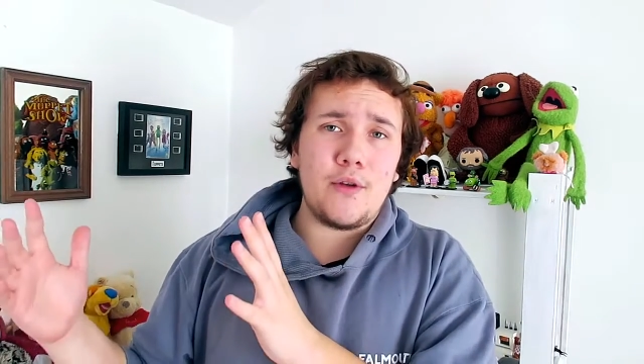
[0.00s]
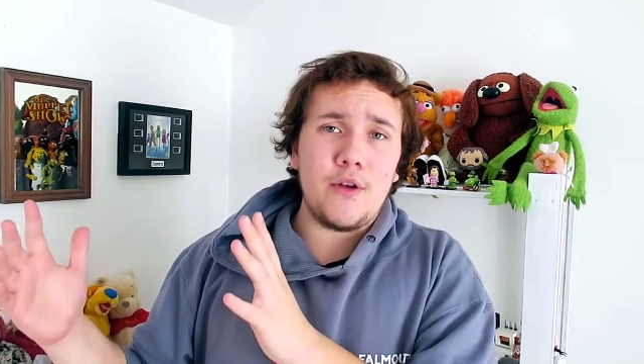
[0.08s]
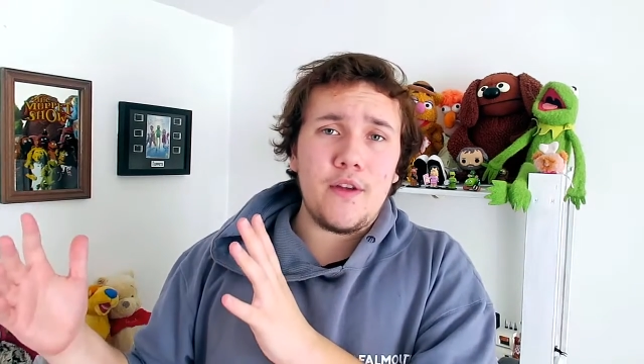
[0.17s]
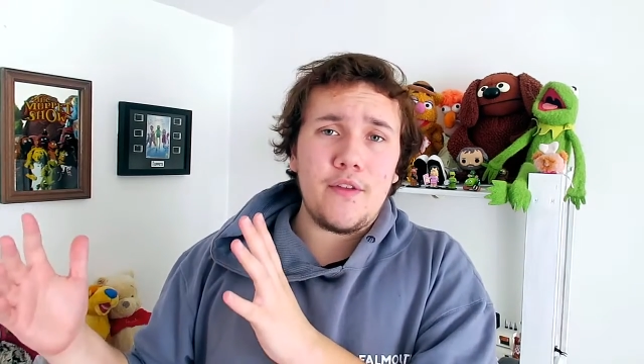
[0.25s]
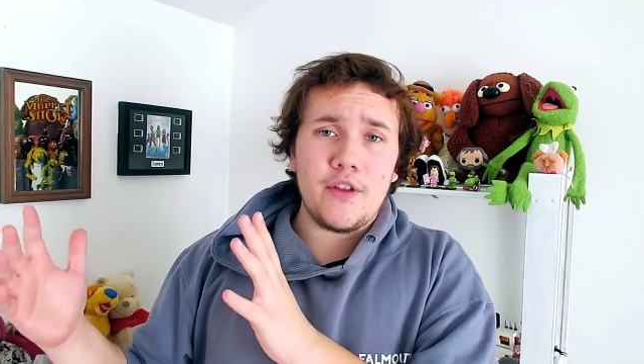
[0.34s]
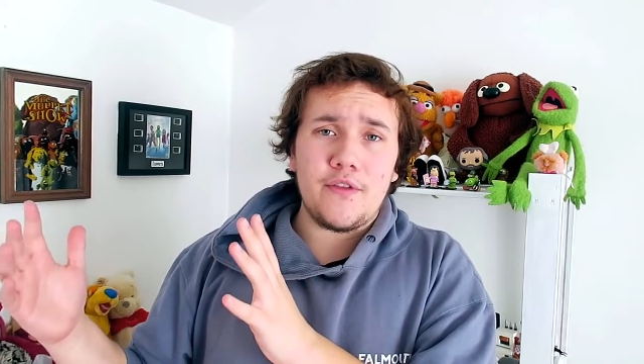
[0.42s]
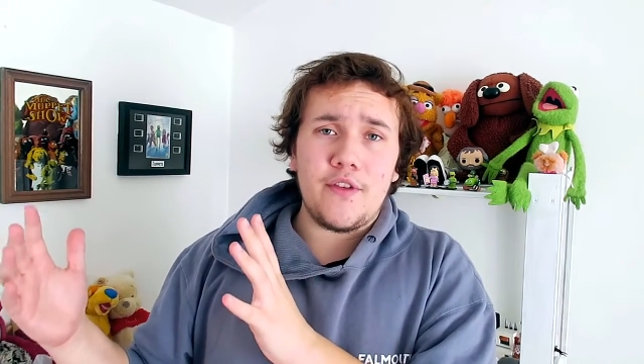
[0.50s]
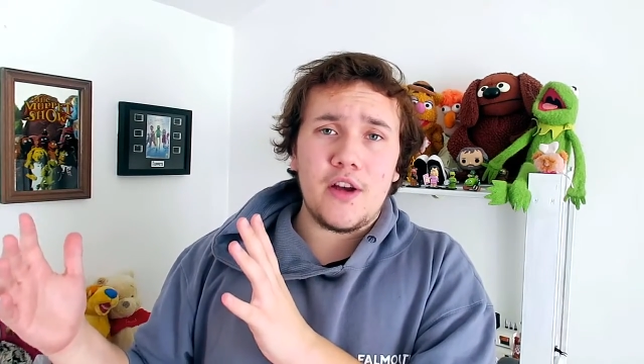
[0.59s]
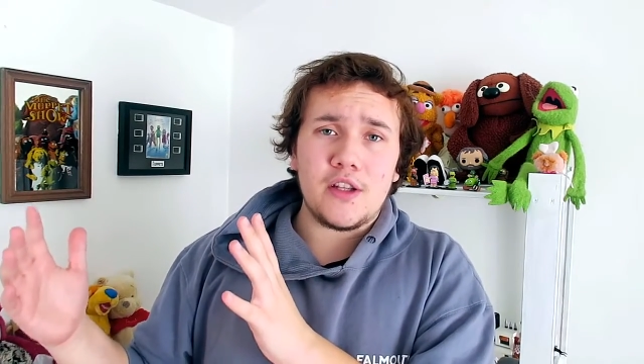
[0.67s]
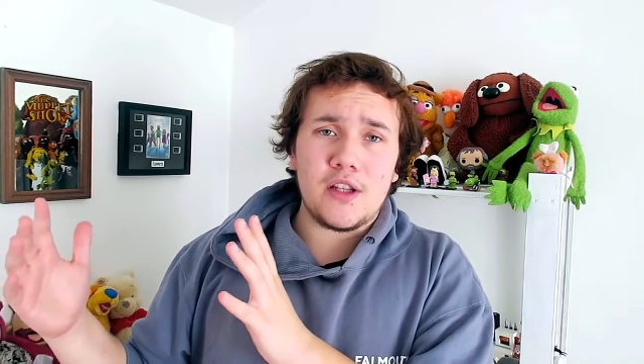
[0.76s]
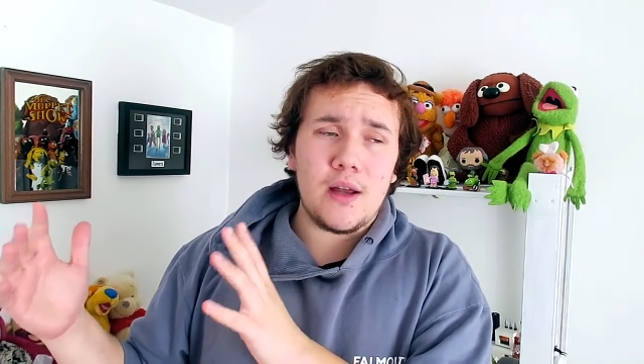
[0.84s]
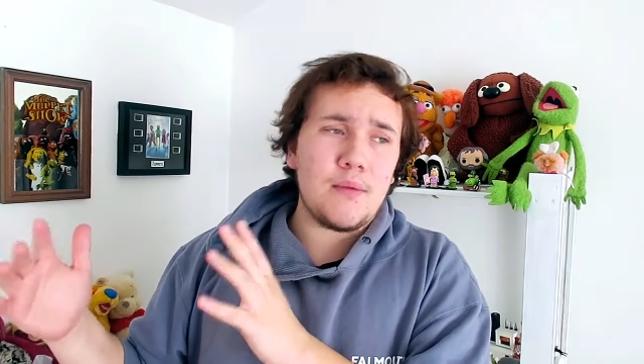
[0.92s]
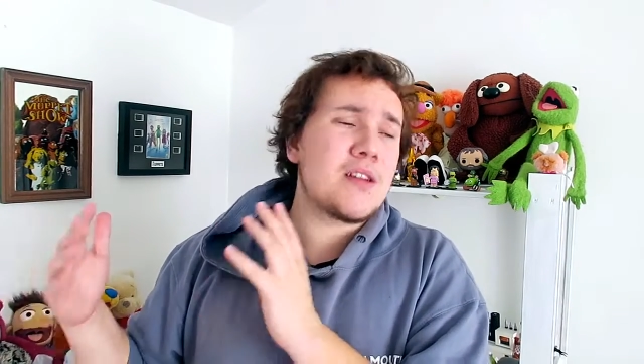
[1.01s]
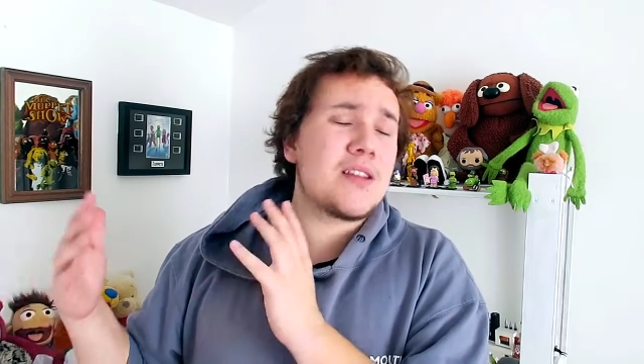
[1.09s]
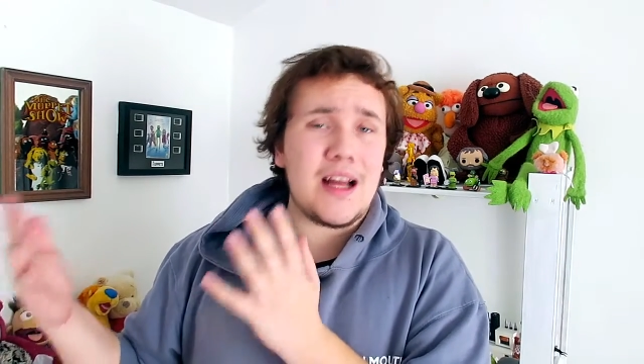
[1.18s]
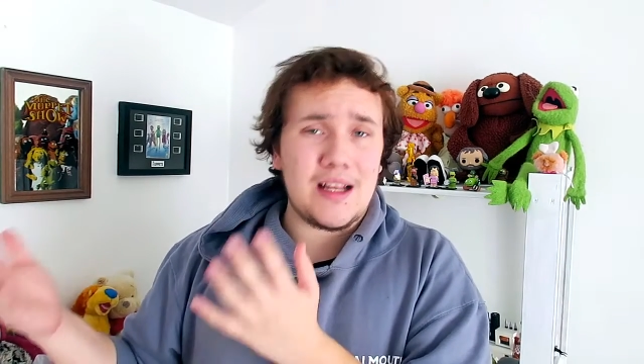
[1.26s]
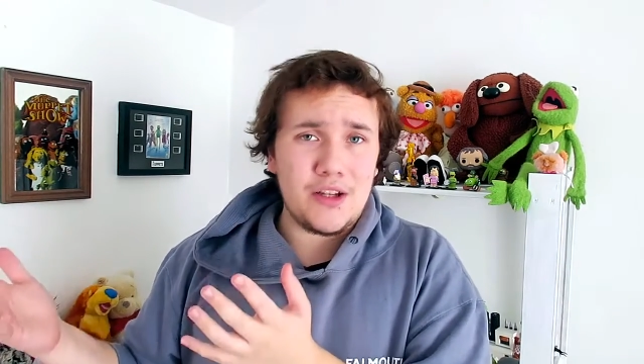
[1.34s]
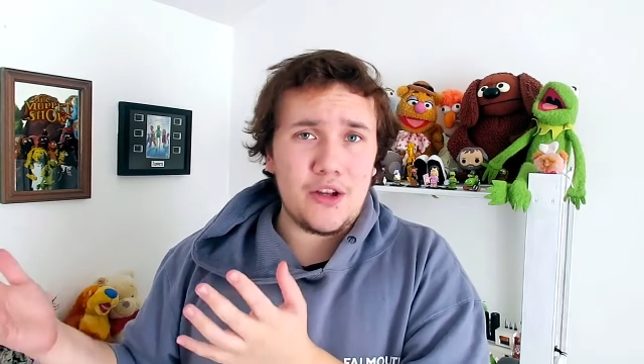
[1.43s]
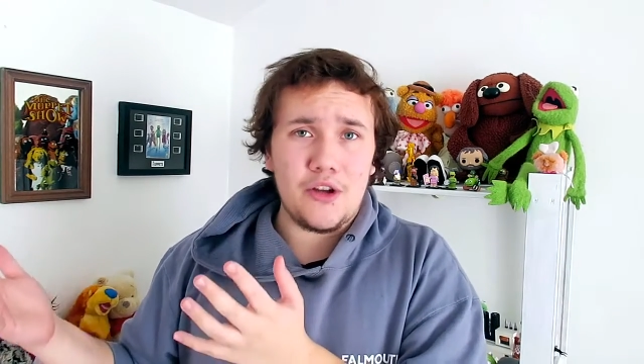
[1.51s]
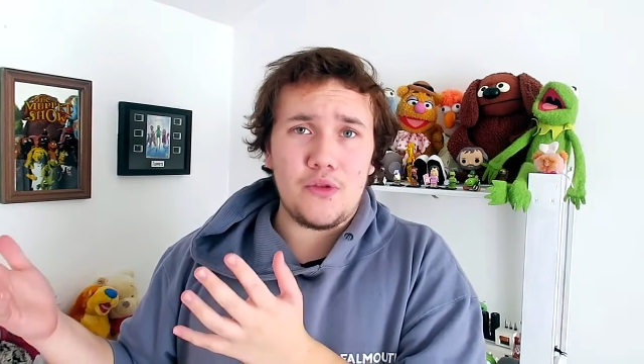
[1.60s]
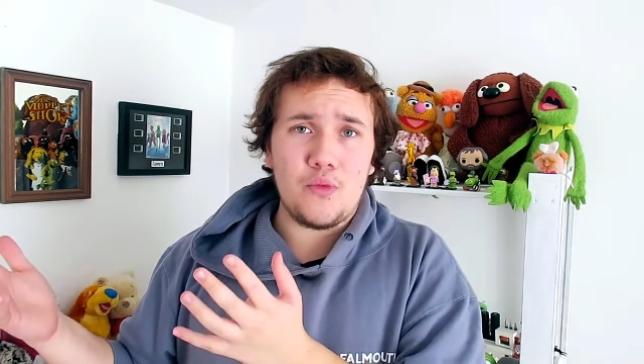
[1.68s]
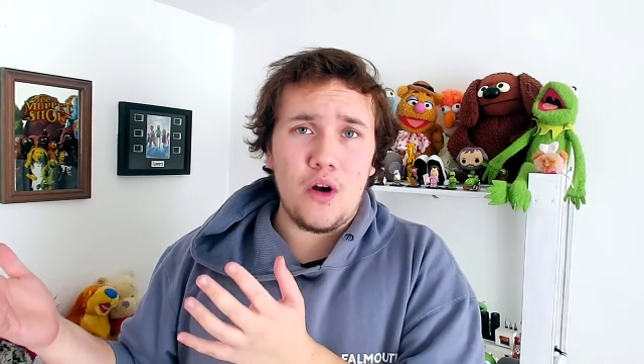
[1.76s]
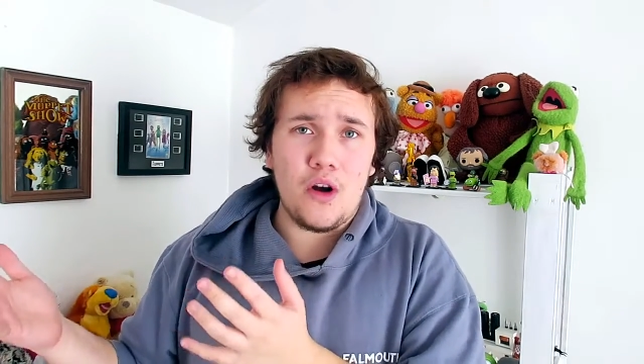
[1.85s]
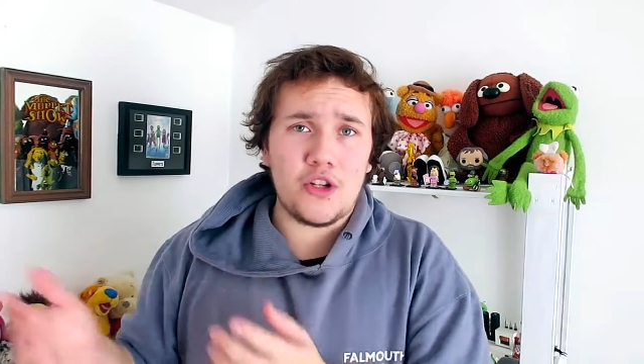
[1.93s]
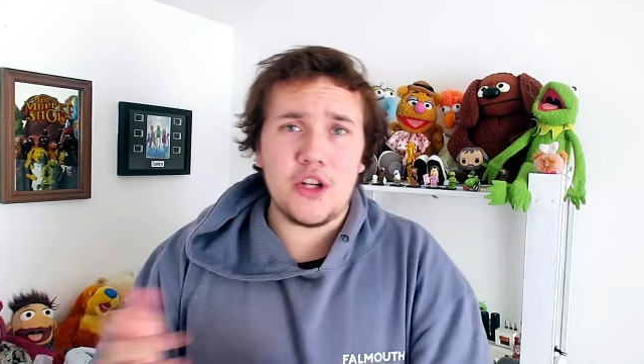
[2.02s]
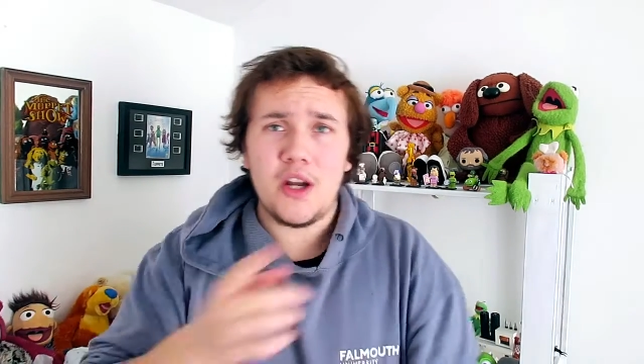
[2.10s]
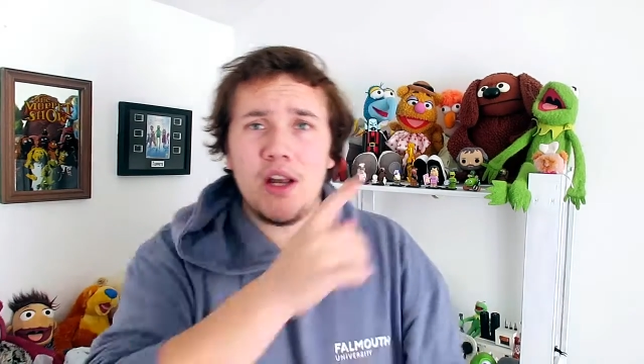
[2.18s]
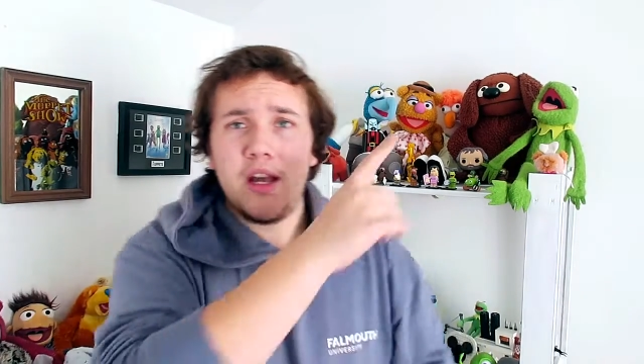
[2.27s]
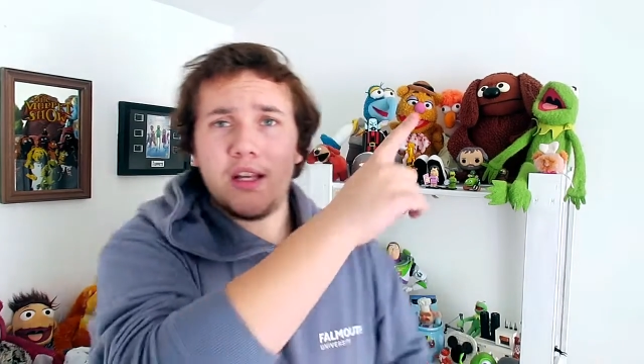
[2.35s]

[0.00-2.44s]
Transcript: movie for the first time because that's a good watch.